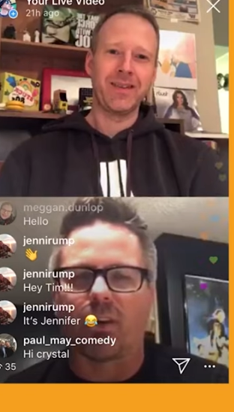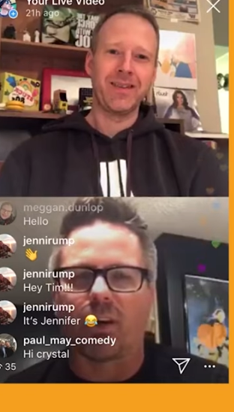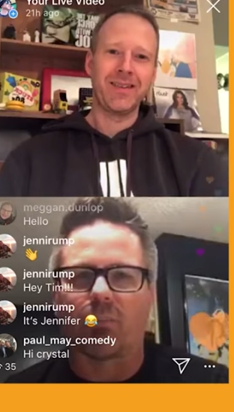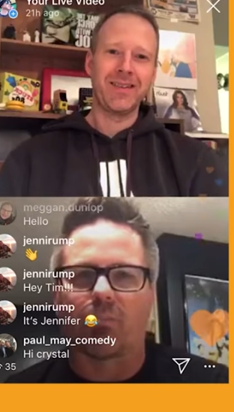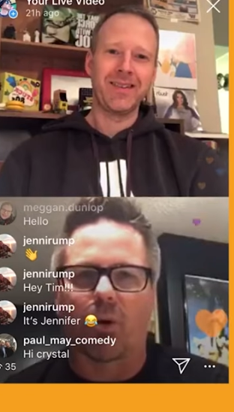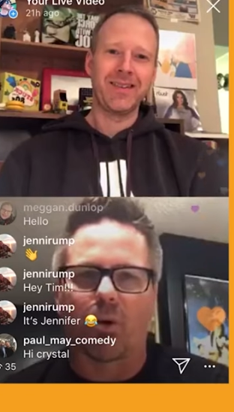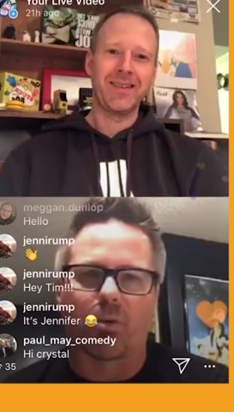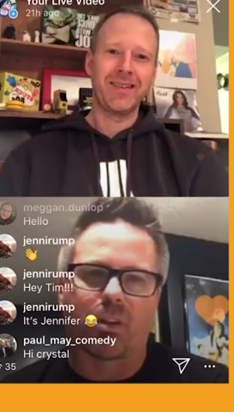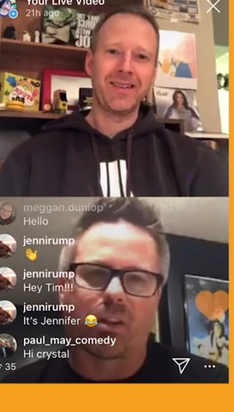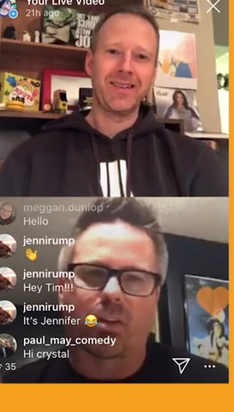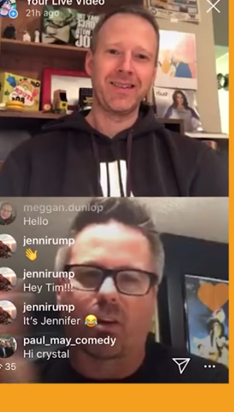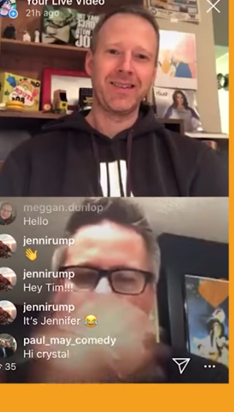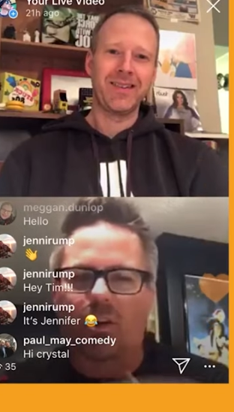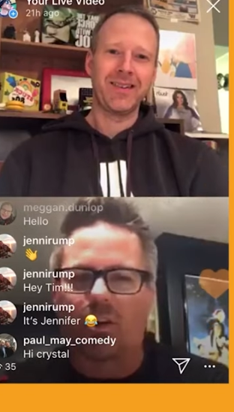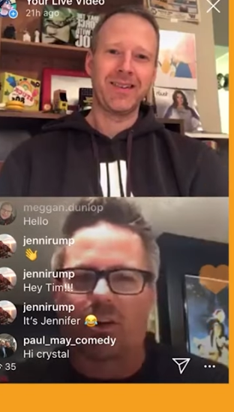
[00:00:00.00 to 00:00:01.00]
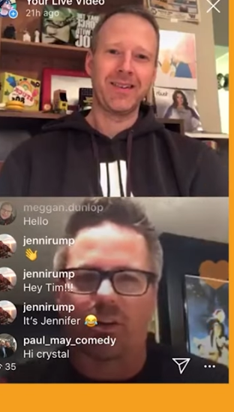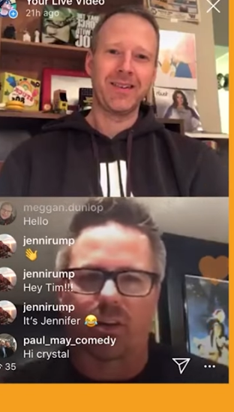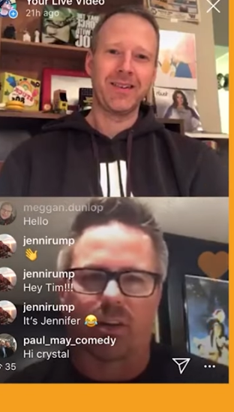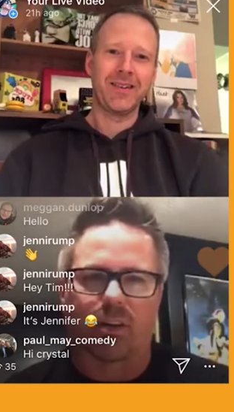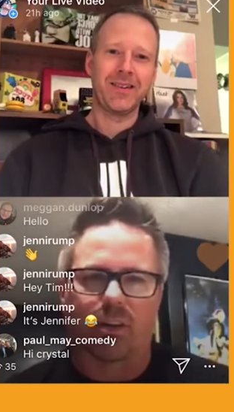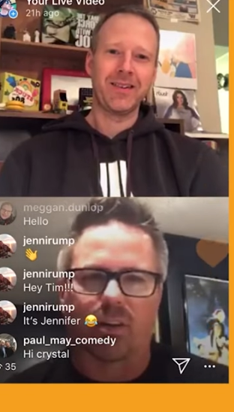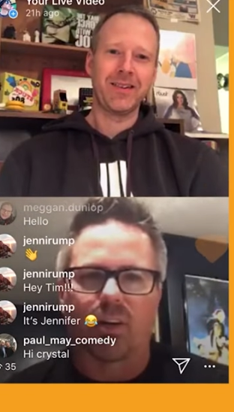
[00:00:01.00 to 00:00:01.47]
Speaker 1: mowing the yard
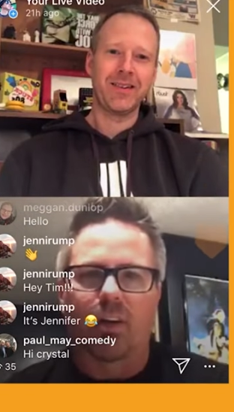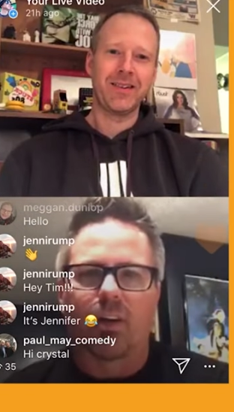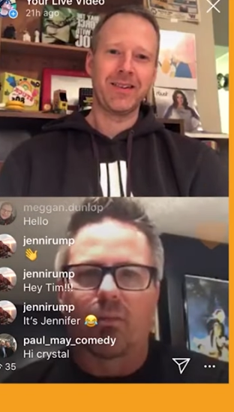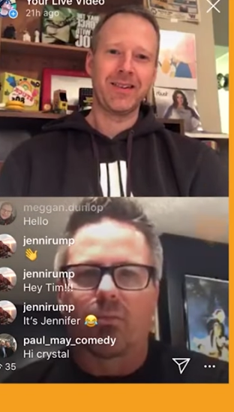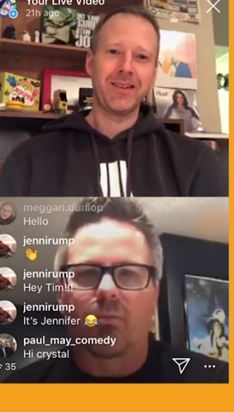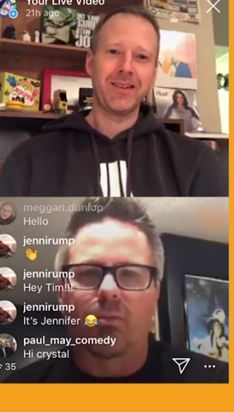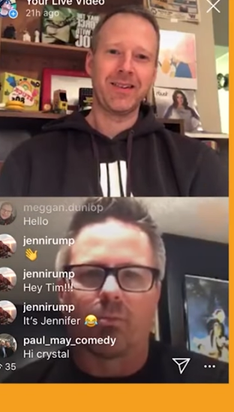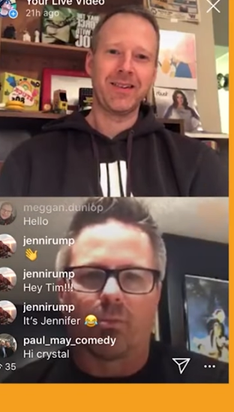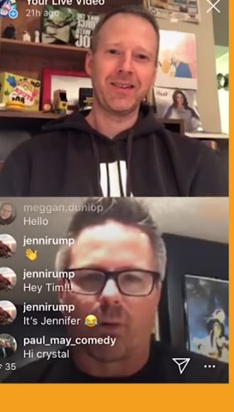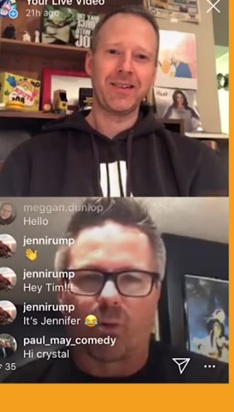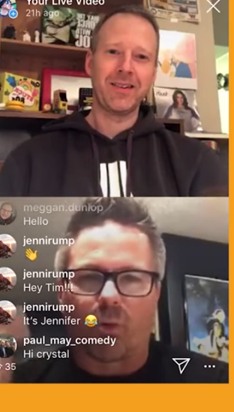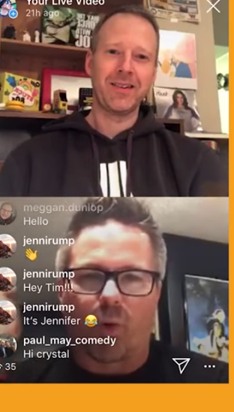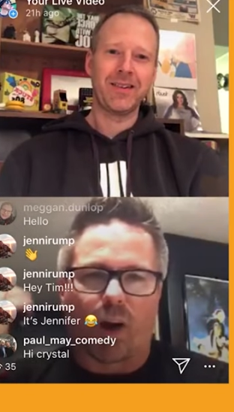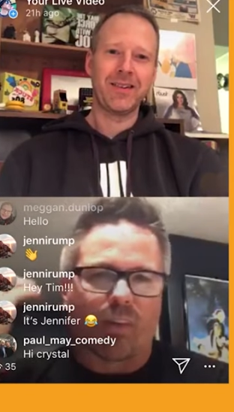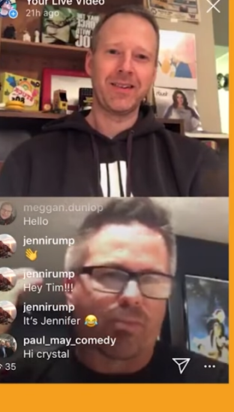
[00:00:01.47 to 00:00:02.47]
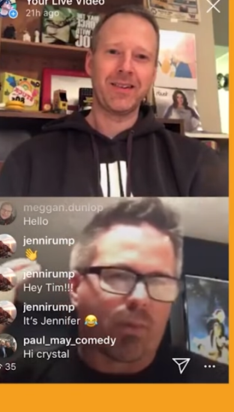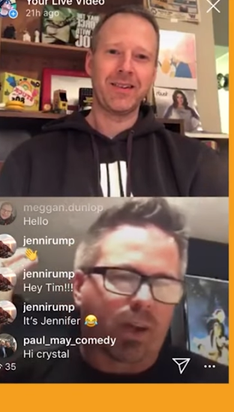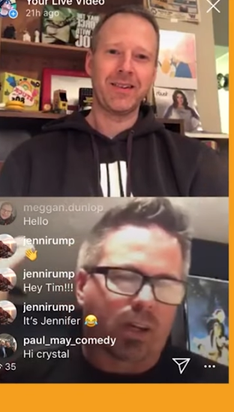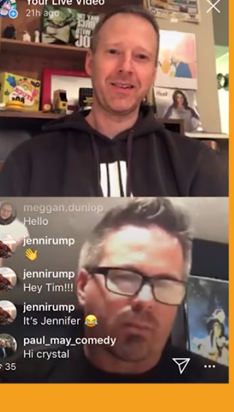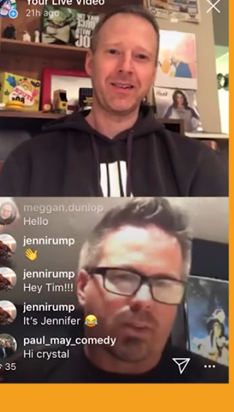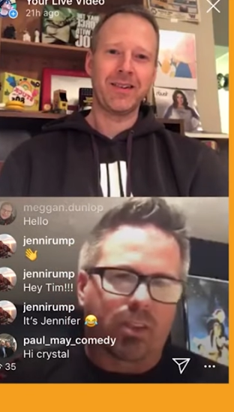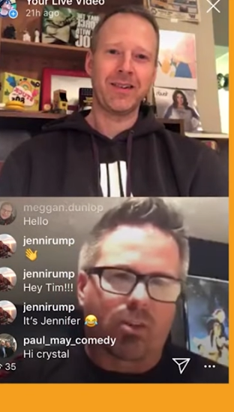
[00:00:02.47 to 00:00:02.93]
or wife making me
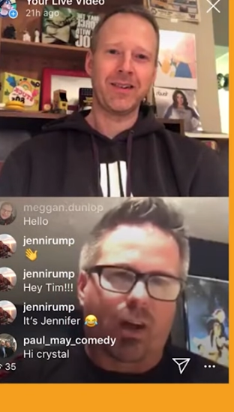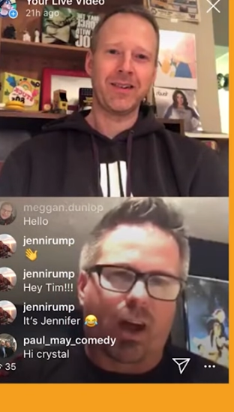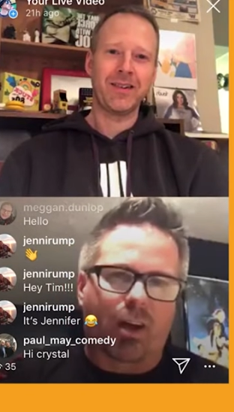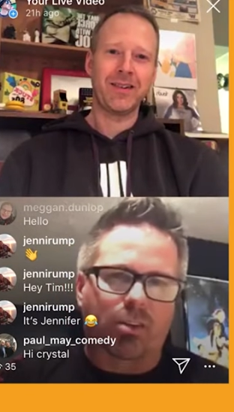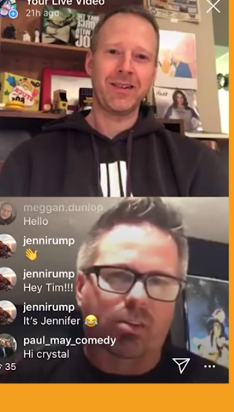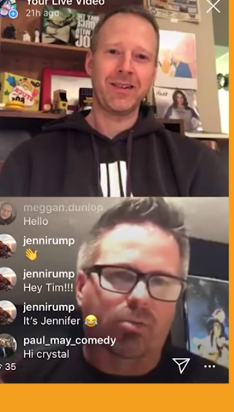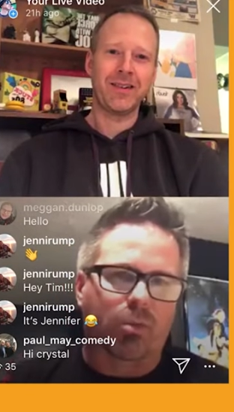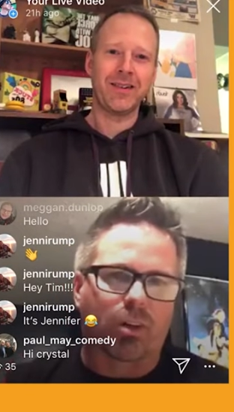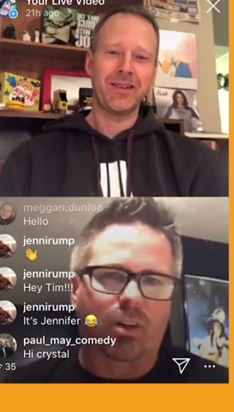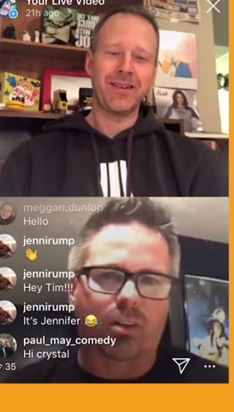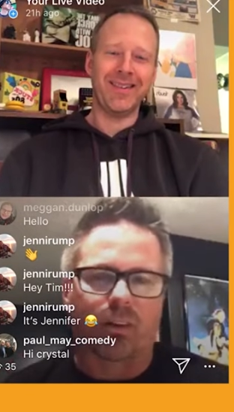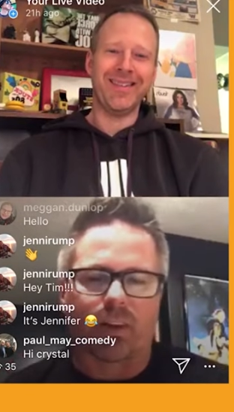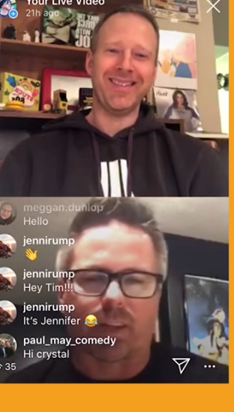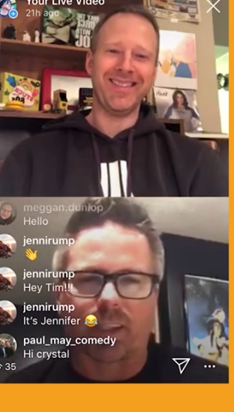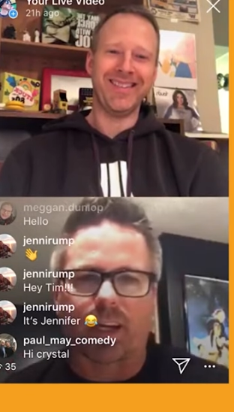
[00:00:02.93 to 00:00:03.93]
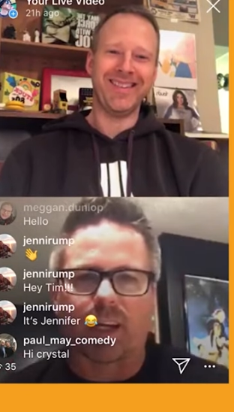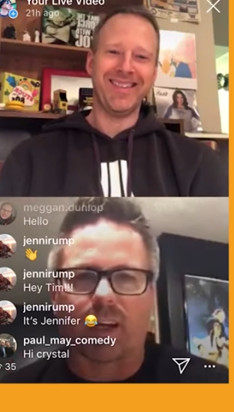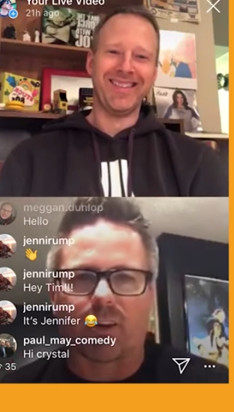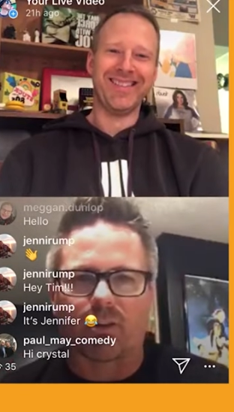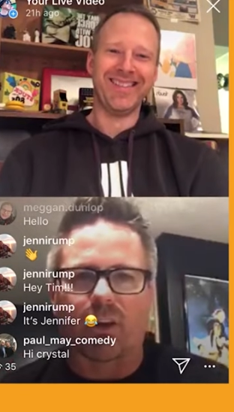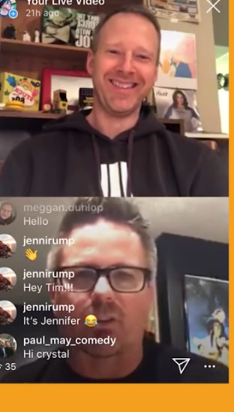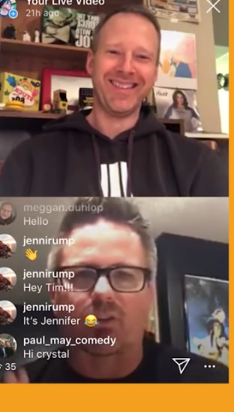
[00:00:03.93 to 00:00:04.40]
do housework like that, I'll,
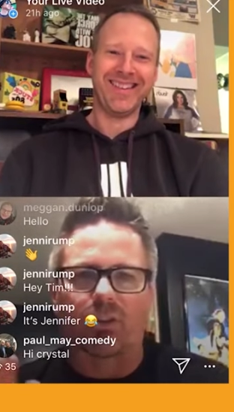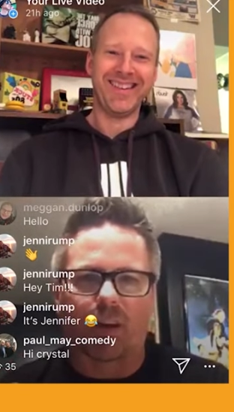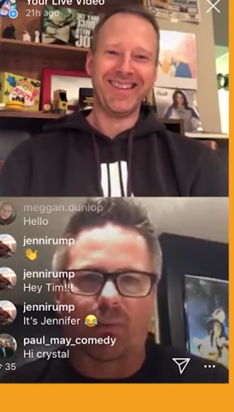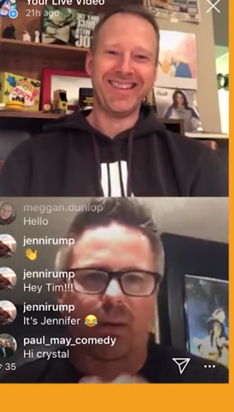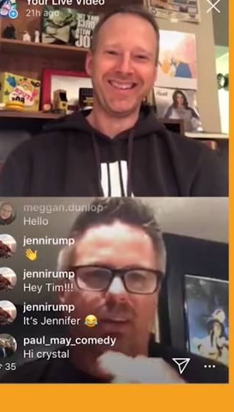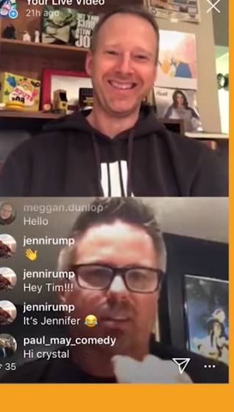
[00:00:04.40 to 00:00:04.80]
I'll try to make some